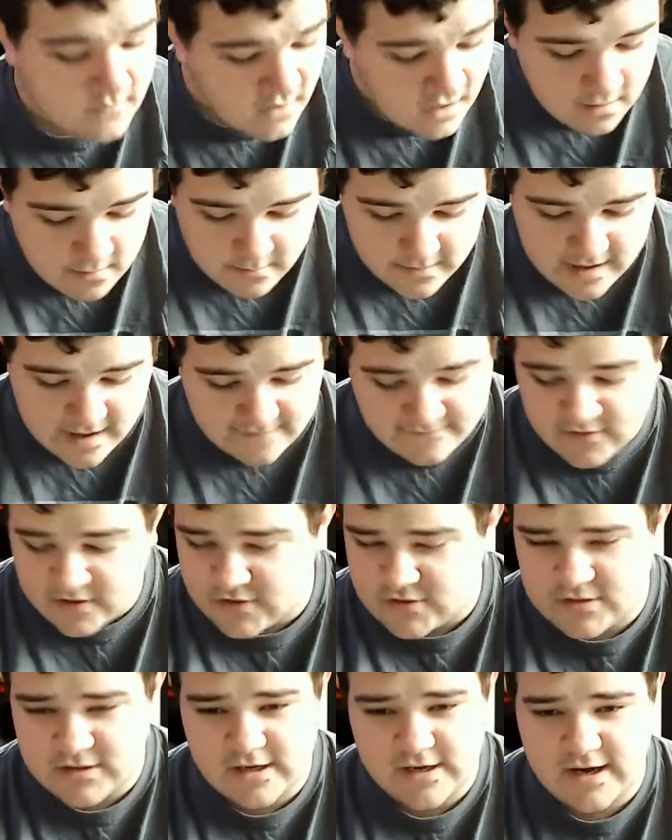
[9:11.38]
But yeah, if you're
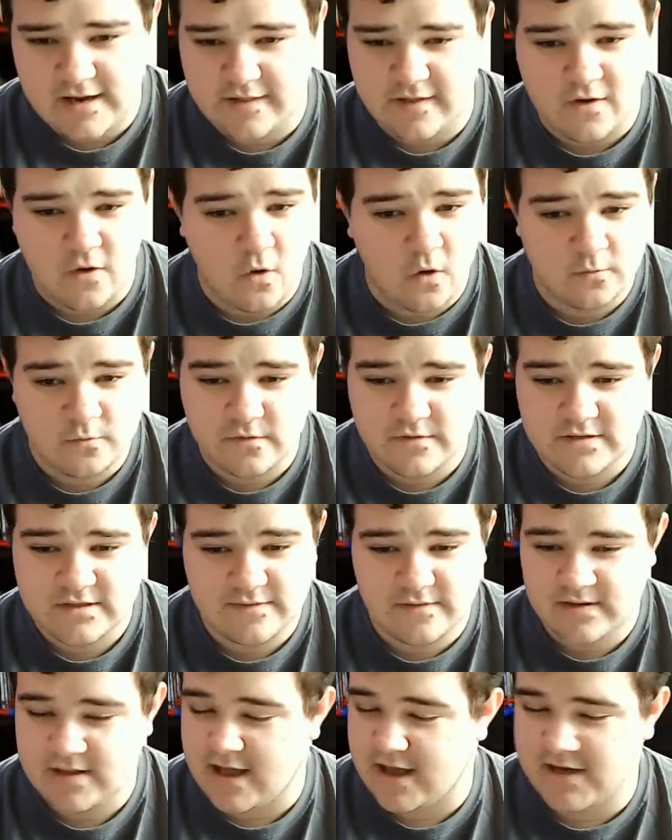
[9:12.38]
interested in like old movies, stuff
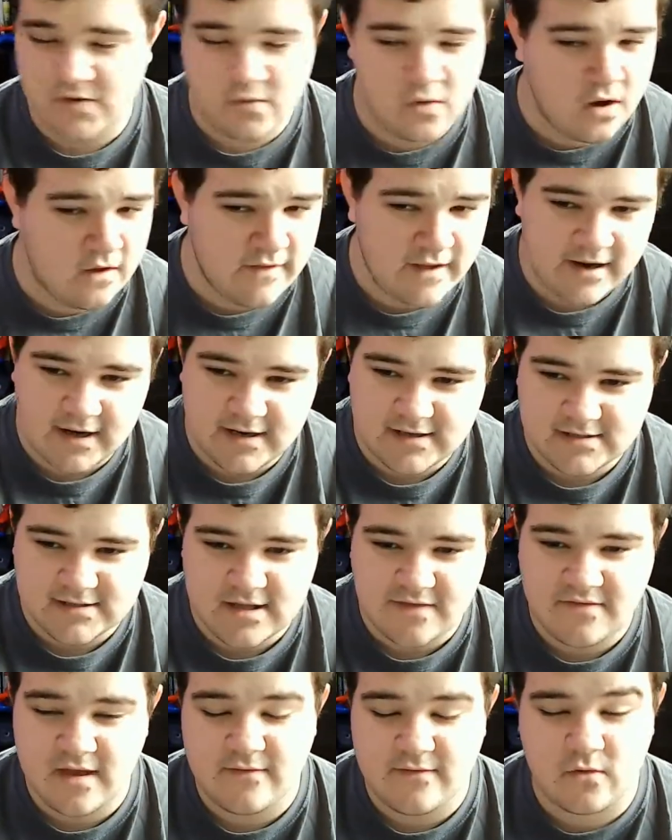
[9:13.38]
like that, I do all that kind of
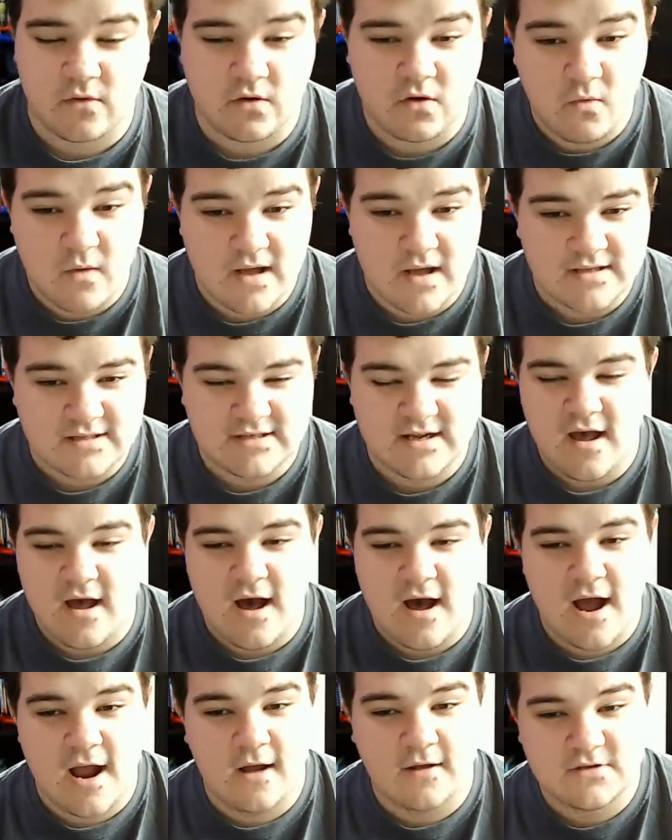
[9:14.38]
stuff. If you have a
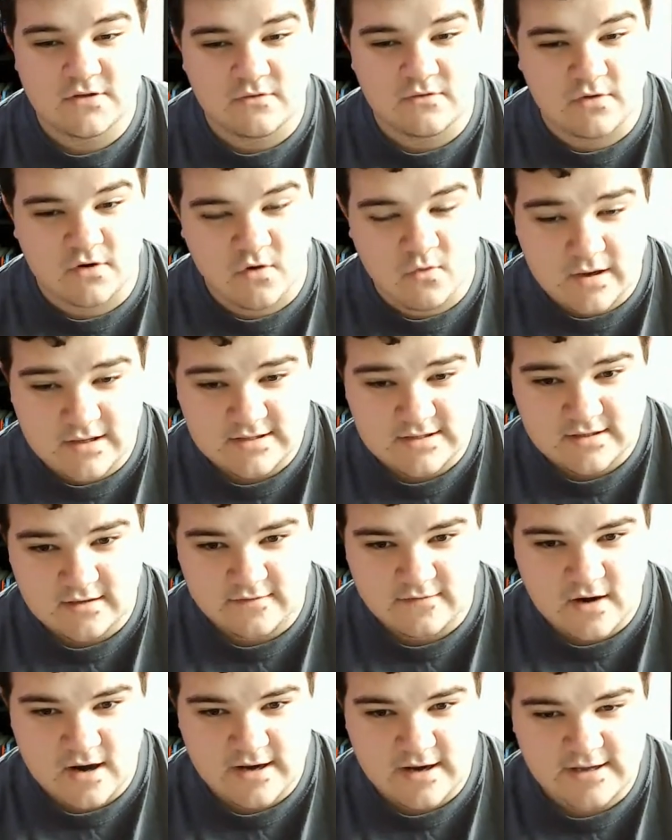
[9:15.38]
request, I also do requests on
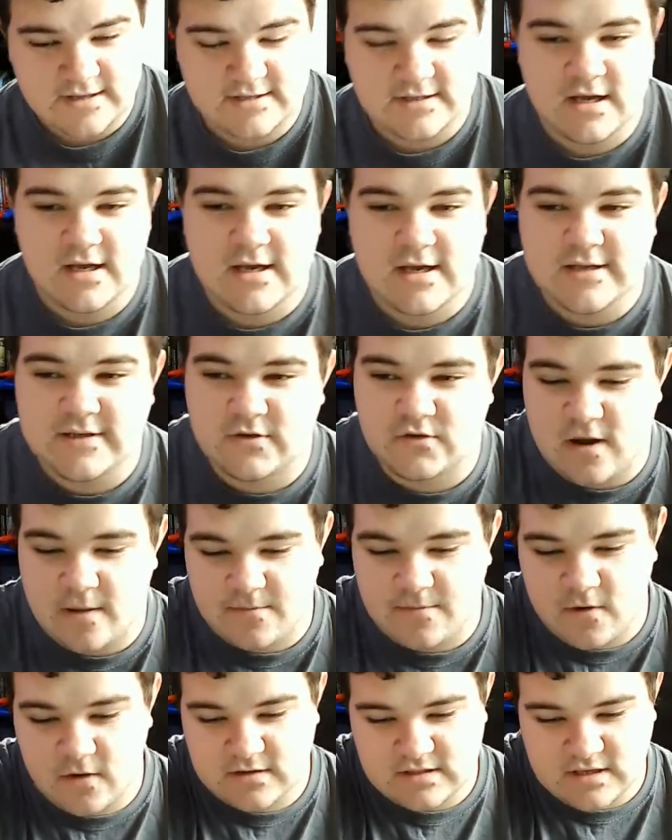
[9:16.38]
Fridays, so
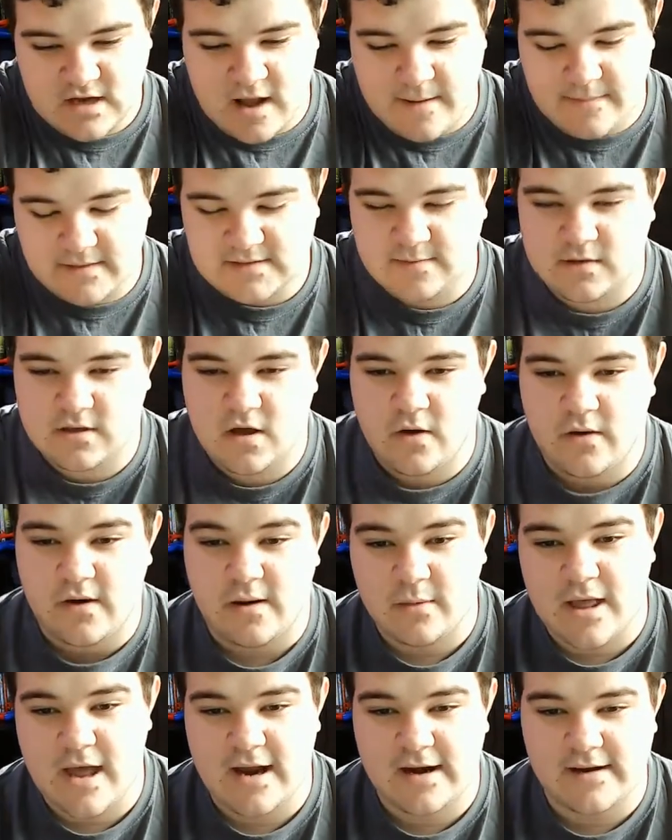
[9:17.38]
drop those in the comments below, and I
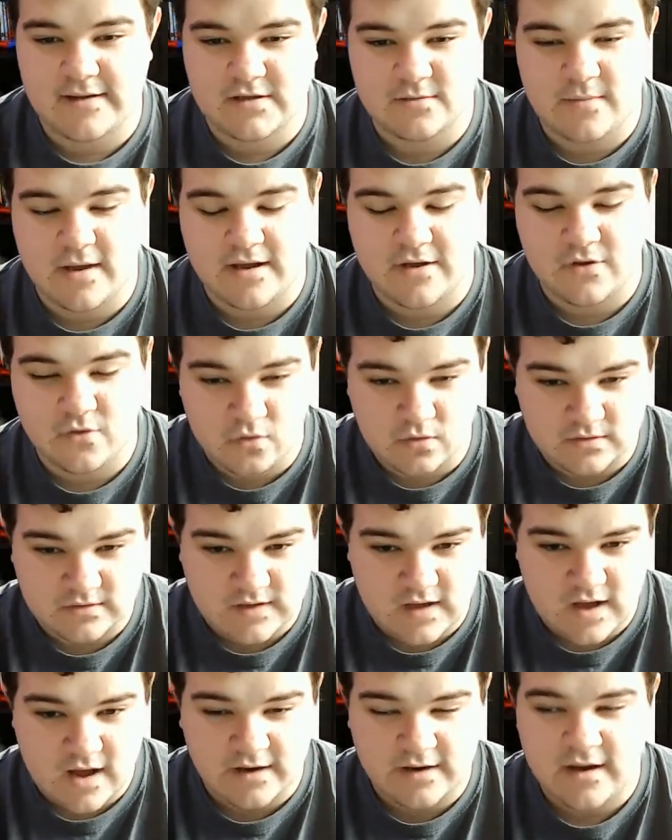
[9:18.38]
will add it to my Google
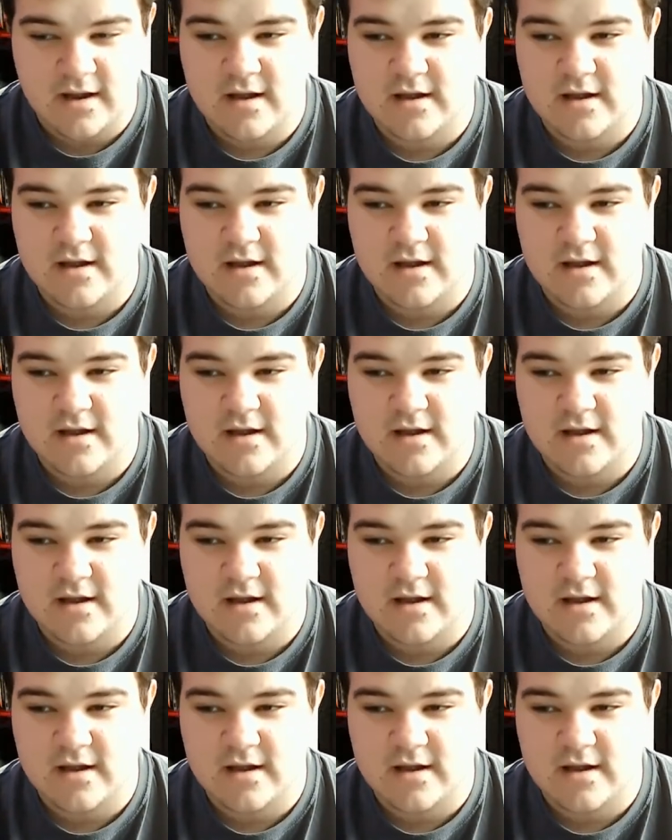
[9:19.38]
Doc.